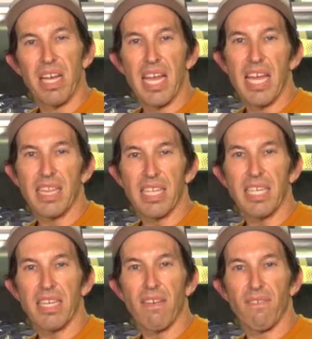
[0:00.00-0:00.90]
And at the
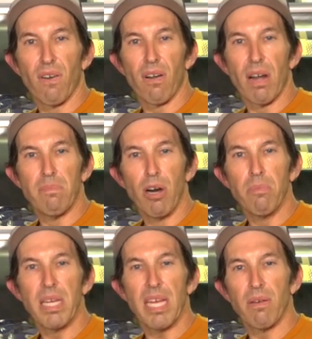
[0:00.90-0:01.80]
t for a
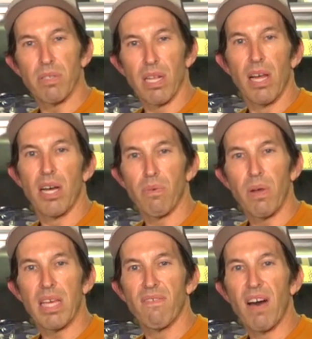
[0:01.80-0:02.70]
moment, it was along
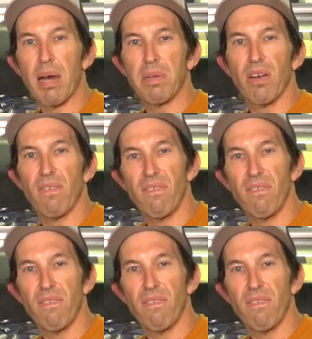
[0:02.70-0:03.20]
with Fabio.